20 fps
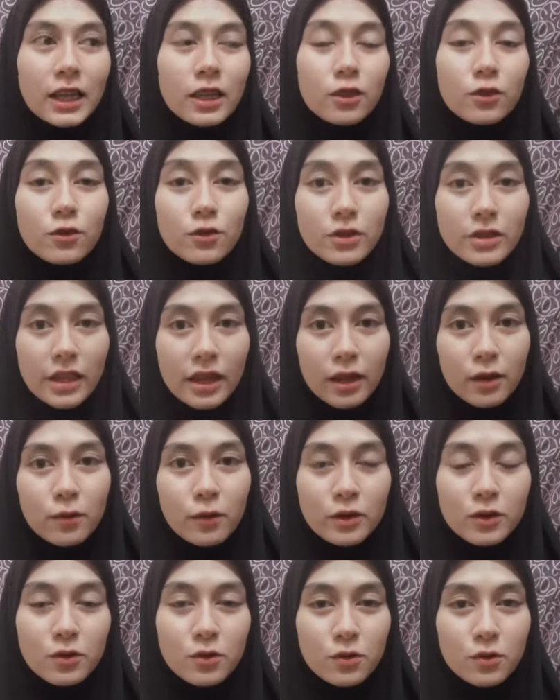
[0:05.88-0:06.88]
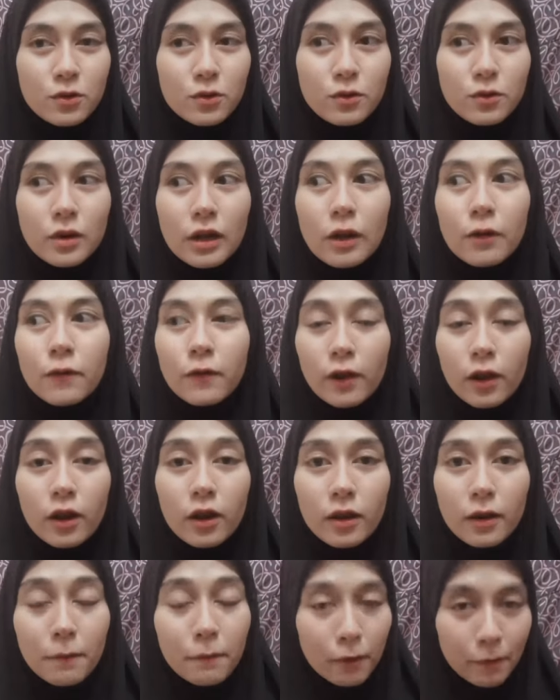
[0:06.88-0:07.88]
Today I want to do a
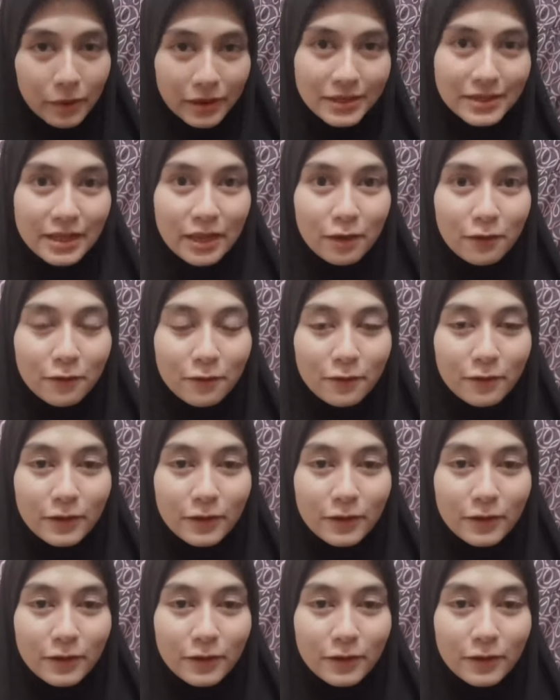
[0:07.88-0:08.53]
vlog about myself.